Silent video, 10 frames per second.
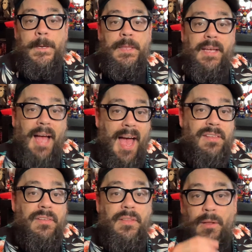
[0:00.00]
The
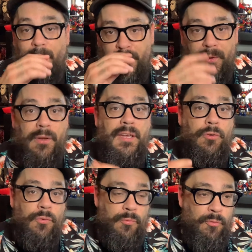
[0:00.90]
guys in their late
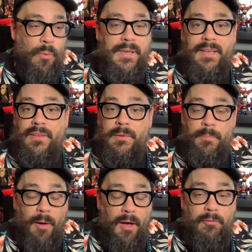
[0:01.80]
30s, 40s, and
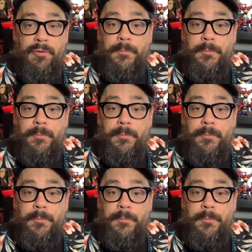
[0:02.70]
above,